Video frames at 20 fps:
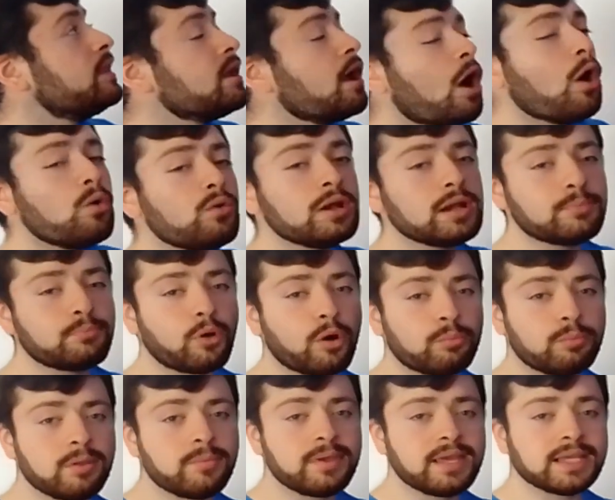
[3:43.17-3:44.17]
The only
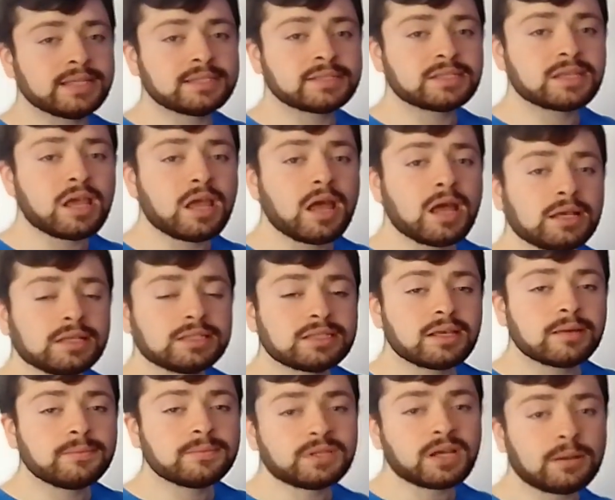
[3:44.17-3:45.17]
problem is,
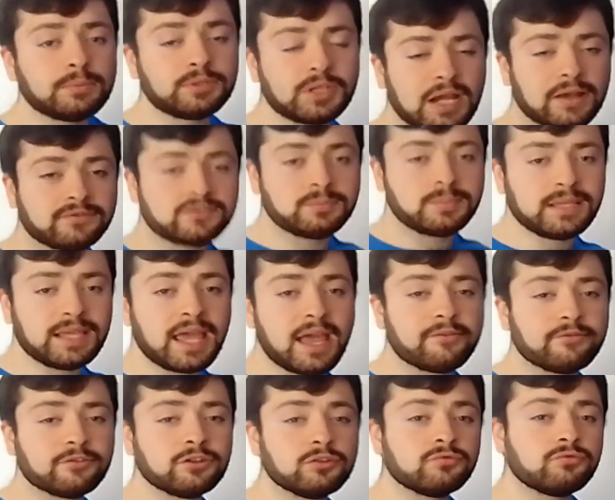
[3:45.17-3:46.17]
sometimes you have to be
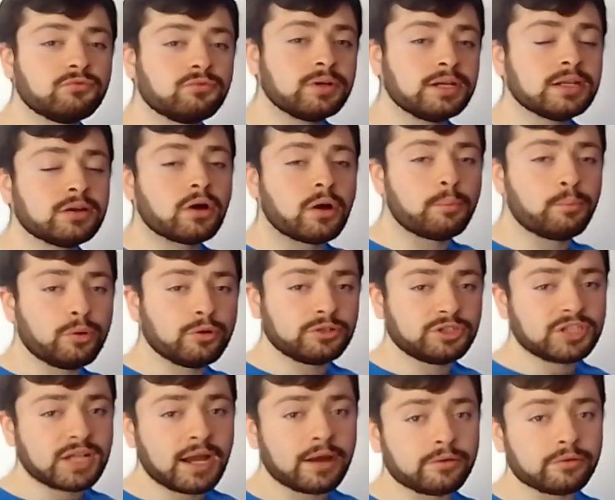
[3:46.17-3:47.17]
careful, you've really got to
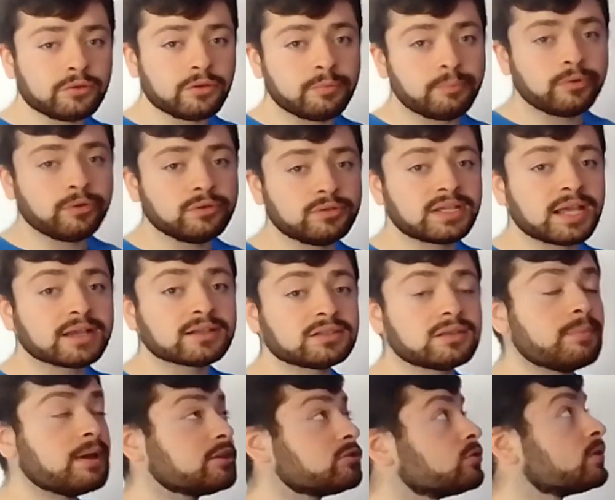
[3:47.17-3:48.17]
push down on the blue tack
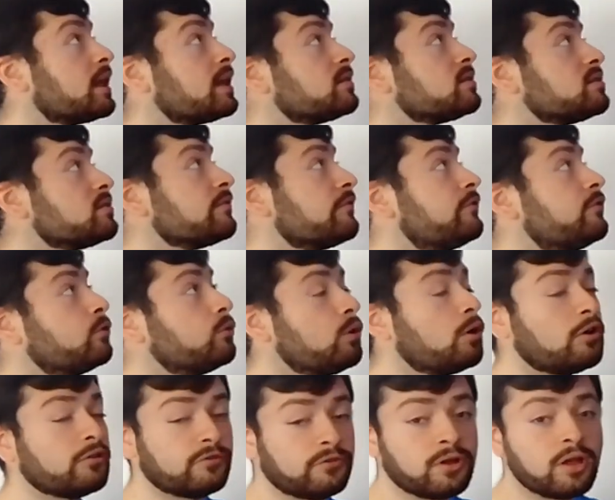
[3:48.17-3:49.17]
to make sure that doesn't
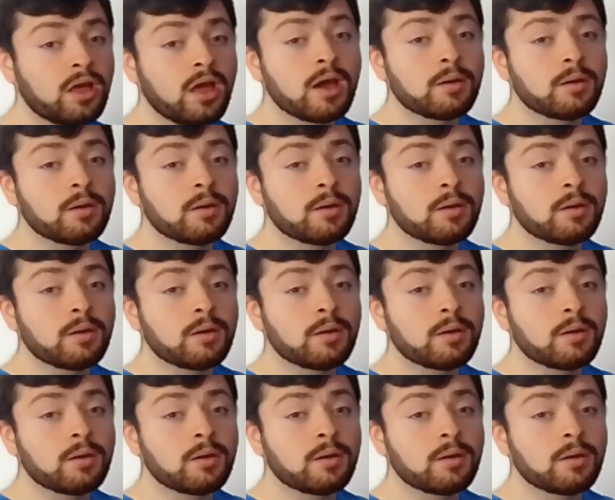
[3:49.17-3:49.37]
fall off.